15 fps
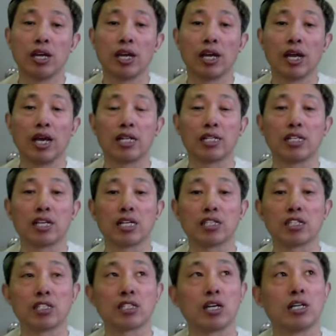And
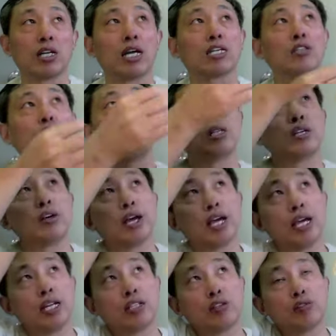that's connected with your
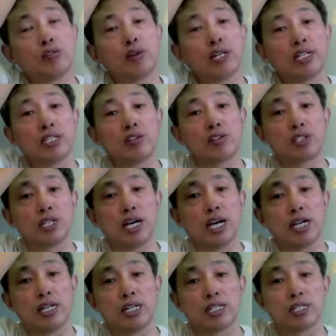head too and your
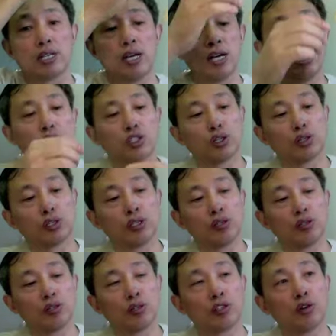sinus. So
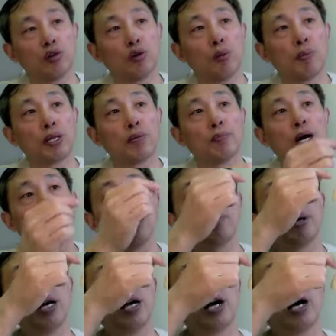you open them up,
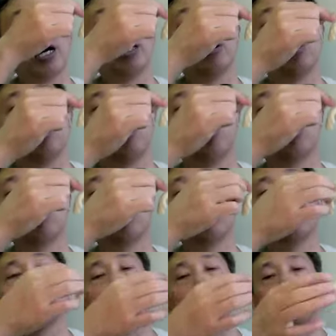and the whole gu,
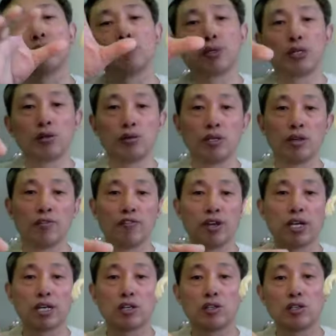that's between the
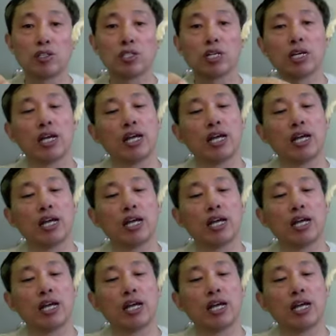fingers.